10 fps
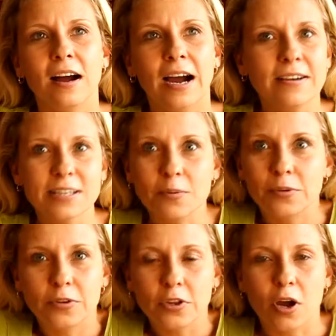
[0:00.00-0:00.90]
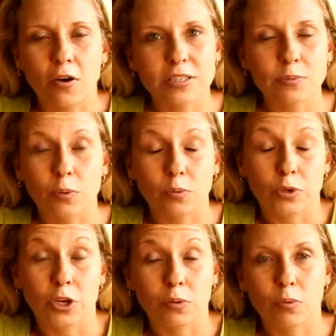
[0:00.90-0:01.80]
I was like, asked him
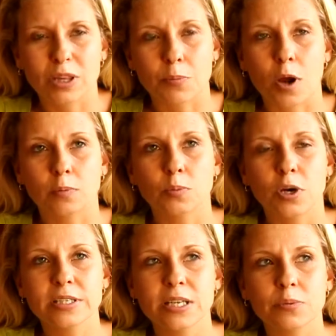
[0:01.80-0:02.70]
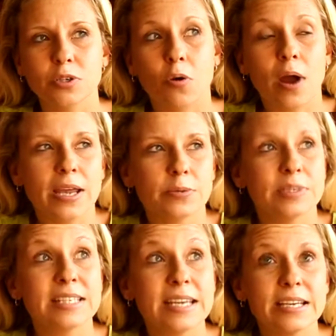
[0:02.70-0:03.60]
what the problem was, and he was crying. He was
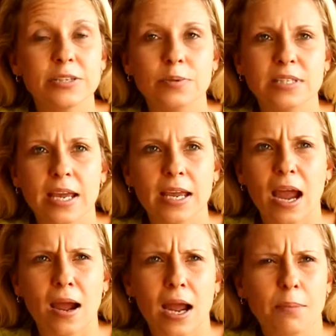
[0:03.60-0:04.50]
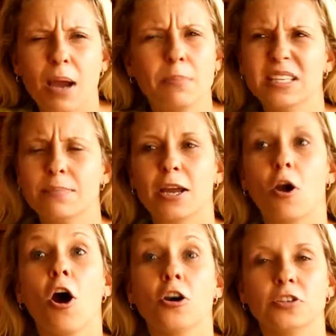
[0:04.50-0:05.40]
in tears. He was saying, I miss my
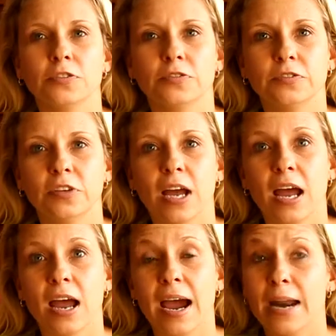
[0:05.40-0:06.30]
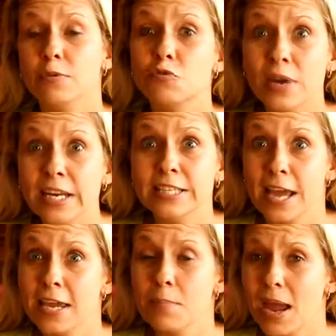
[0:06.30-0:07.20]
God. And I was really
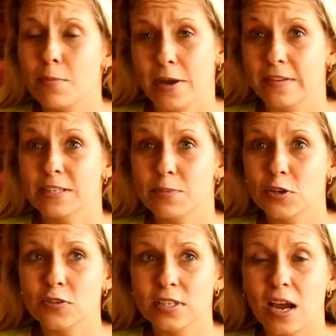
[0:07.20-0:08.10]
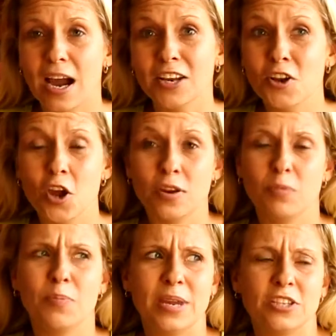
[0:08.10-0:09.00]
taken back by this, because
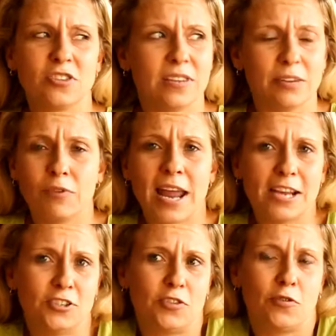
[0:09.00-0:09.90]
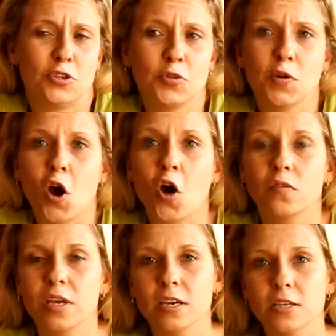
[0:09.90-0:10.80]
we'd been in relationship for
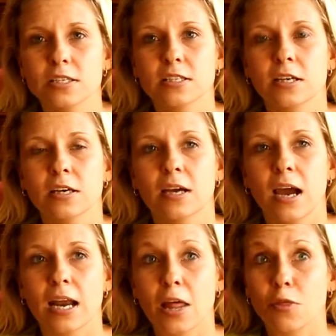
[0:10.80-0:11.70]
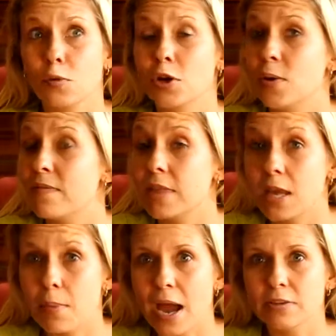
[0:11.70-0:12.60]
2.5 years, and I thought I knew everything
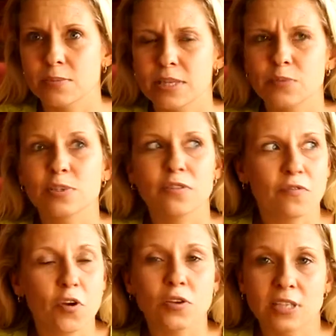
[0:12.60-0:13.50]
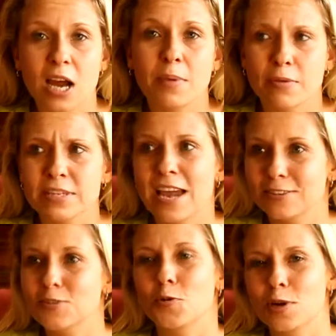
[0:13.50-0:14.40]
about him, and this was the first time he was
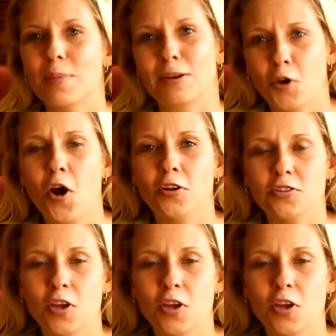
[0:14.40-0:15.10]
actually talking about God.